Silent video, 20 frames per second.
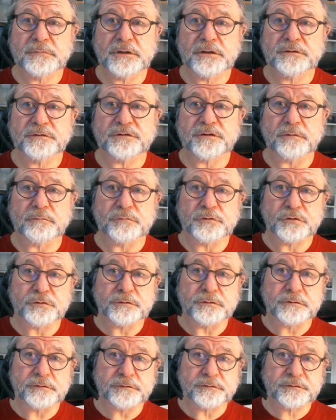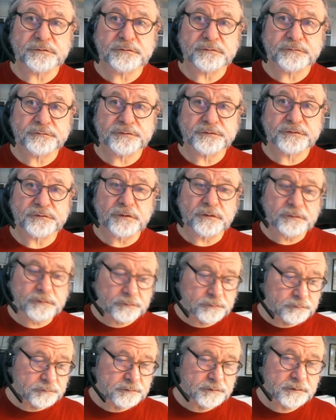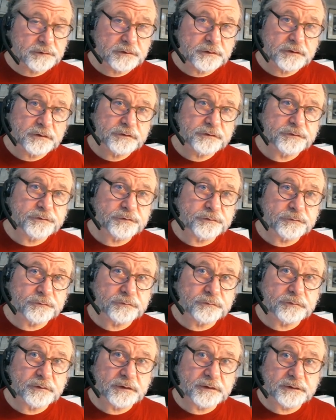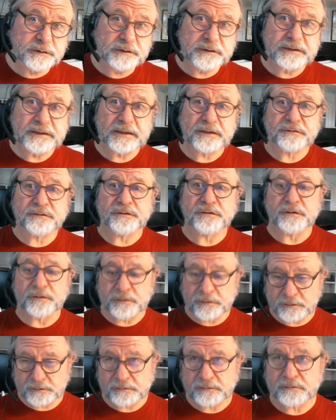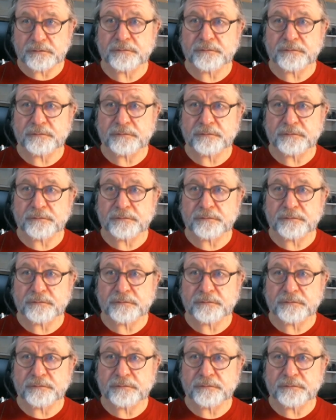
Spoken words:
some tools. So to get the